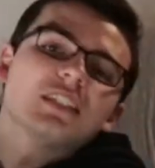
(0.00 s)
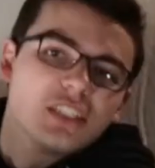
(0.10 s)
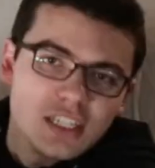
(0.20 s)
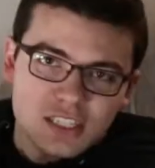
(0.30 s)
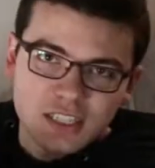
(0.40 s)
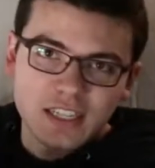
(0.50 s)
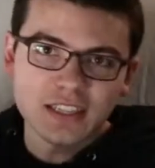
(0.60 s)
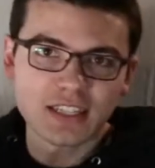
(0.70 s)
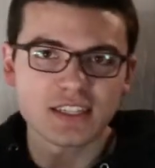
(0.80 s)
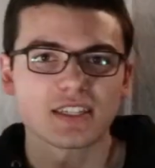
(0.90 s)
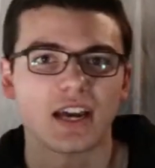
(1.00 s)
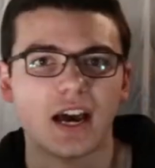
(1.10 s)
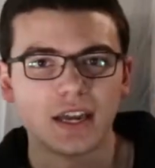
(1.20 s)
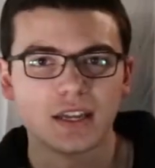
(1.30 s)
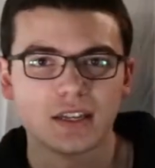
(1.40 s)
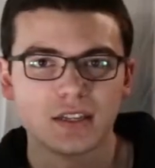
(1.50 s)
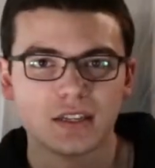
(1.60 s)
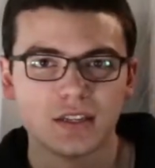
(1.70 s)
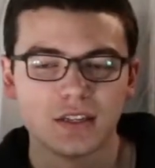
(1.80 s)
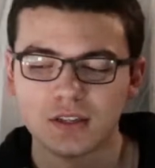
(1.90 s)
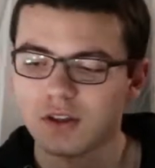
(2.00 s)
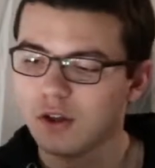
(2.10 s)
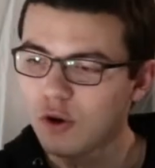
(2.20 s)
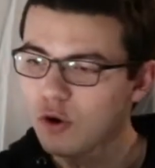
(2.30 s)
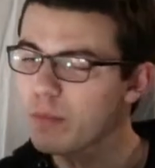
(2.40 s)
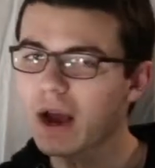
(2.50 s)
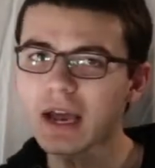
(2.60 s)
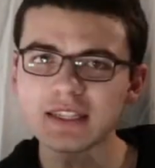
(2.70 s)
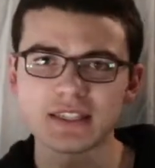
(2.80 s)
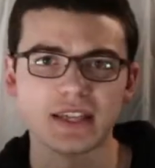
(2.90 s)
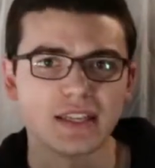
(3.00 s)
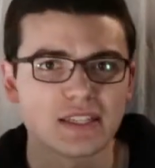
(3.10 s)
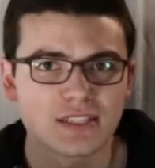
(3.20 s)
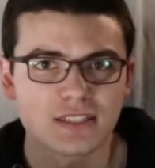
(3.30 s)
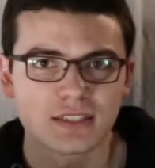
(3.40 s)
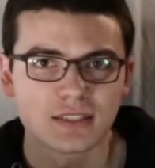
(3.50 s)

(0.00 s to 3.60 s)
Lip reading: Just like this guy. Who buys this?